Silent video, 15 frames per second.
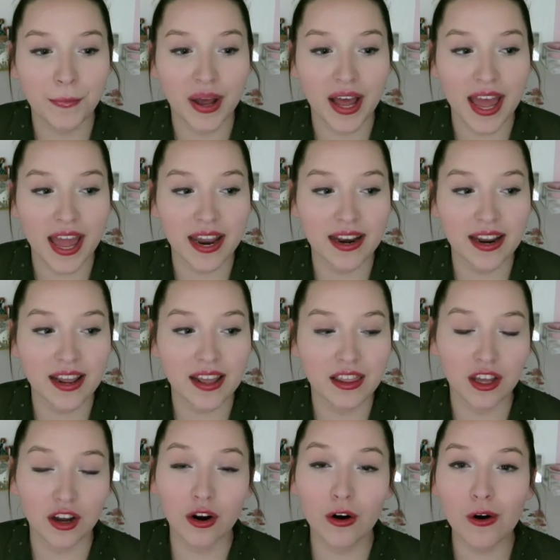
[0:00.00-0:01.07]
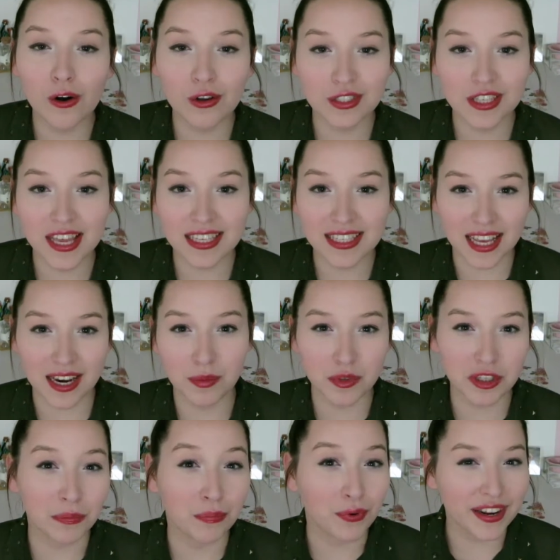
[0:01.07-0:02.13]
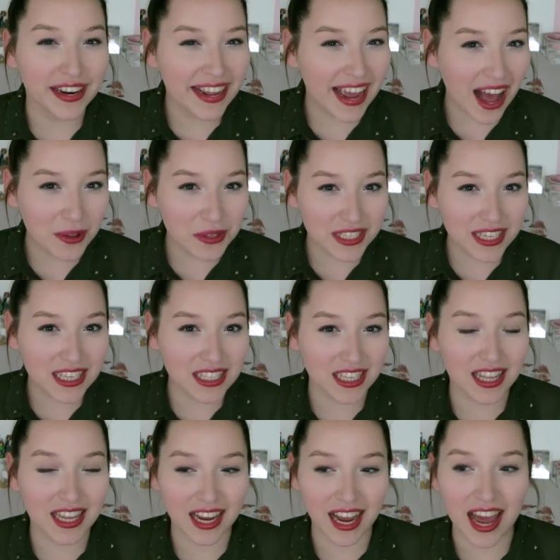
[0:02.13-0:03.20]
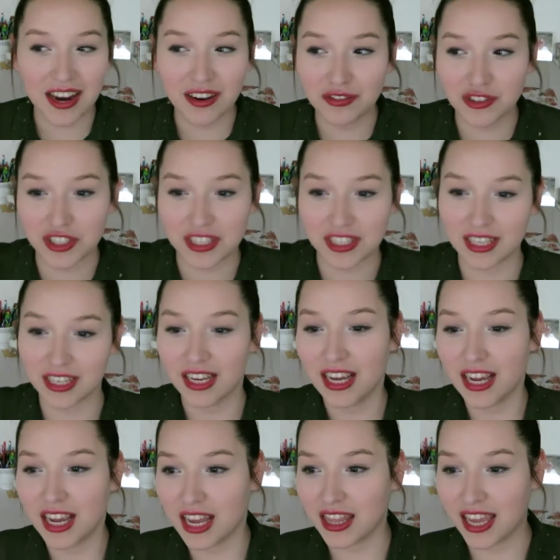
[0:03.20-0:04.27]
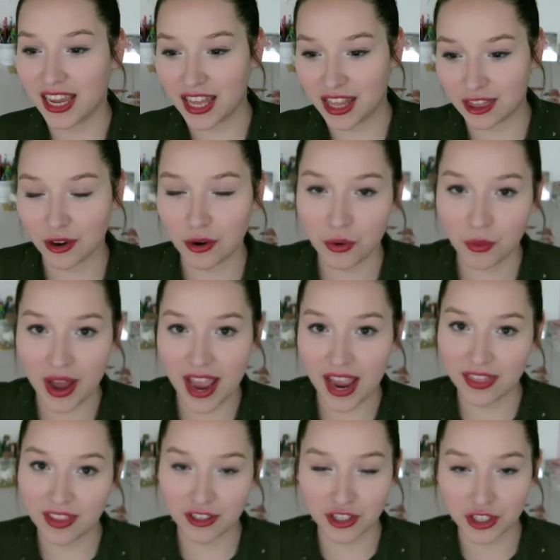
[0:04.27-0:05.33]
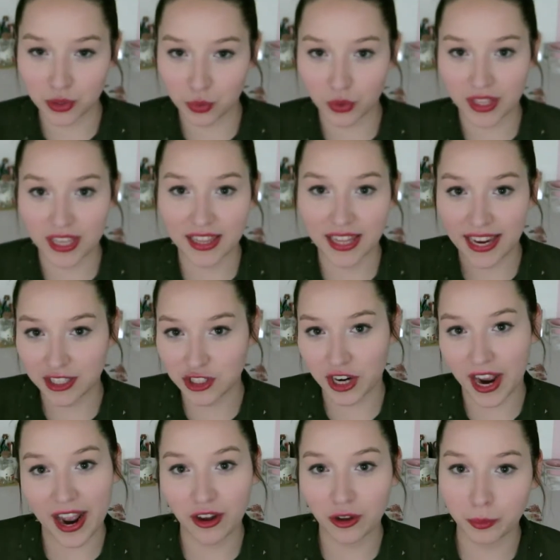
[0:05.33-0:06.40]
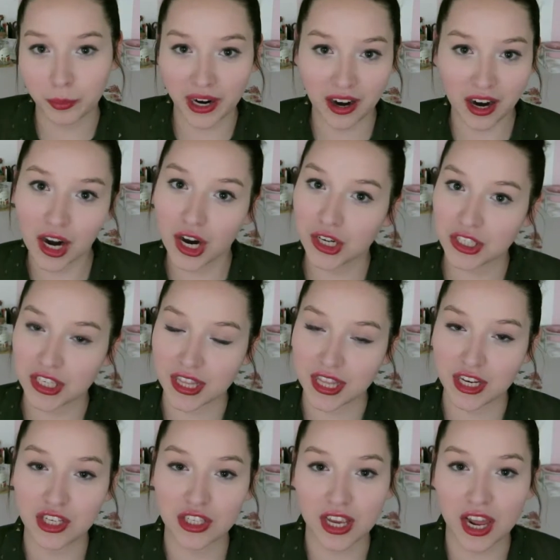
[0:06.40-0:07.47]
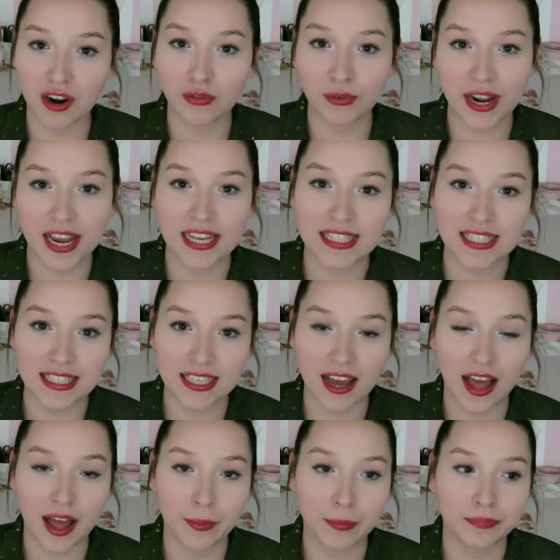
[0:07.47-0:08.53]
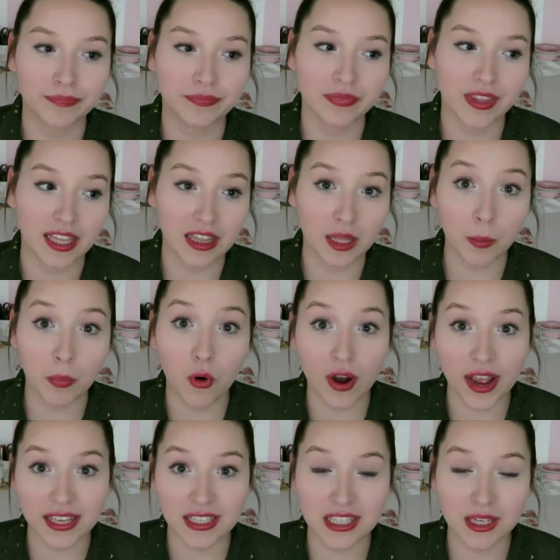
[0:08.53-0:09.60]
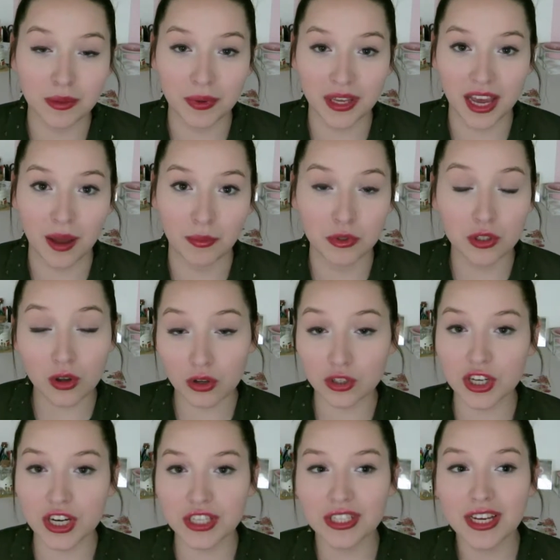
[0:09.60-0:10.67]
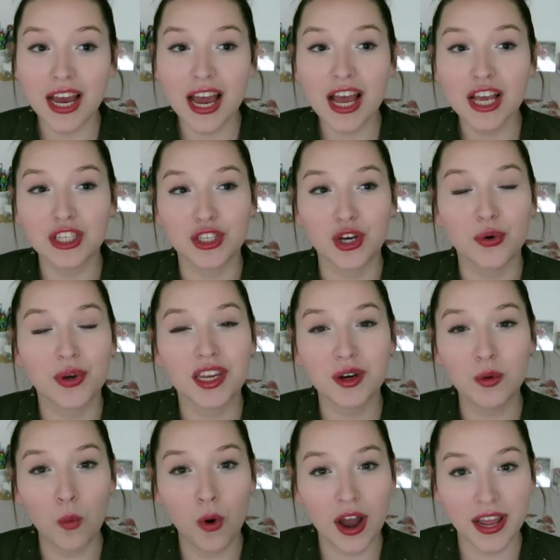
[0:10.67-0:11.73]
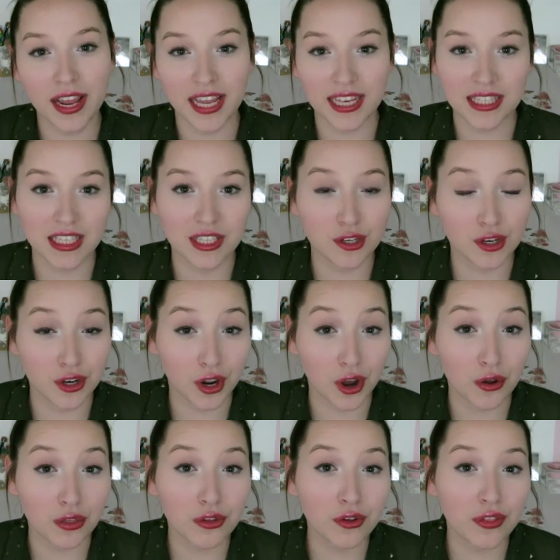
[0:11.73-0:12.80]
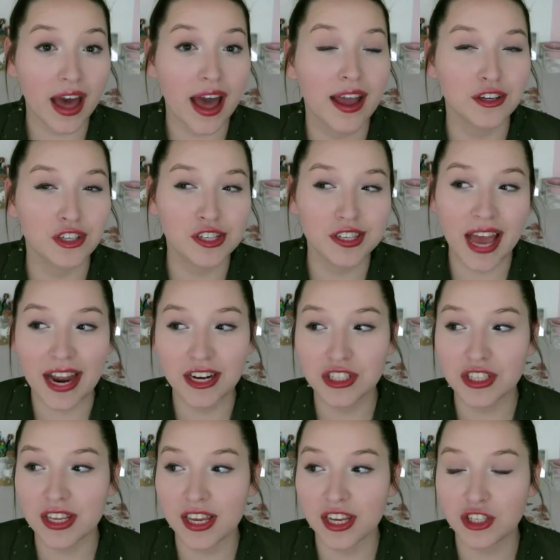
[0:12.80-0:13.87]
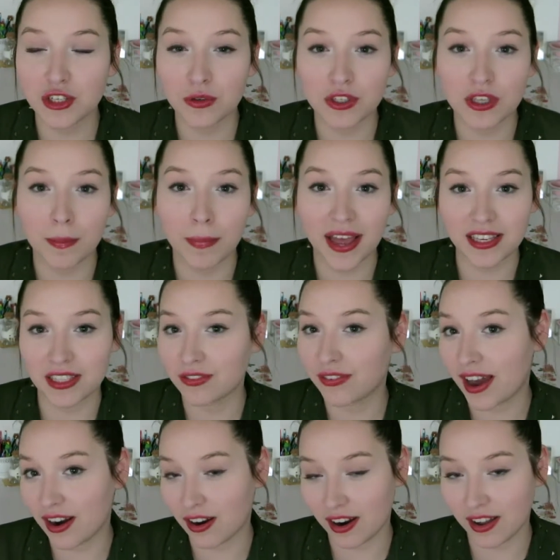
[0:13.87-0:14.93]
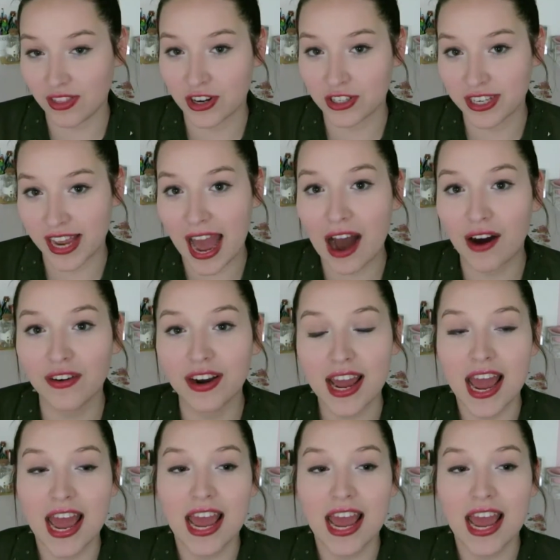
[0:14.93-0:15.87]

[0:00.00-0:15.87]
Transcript: But the girls, they send them to breeding houses, and they kind of just, they get thrown away, and they're just really like child bearers, and they just kind of raise like the boys to become soldiers. So he didn't want his sister to go through that, and she was the best fighter in their town,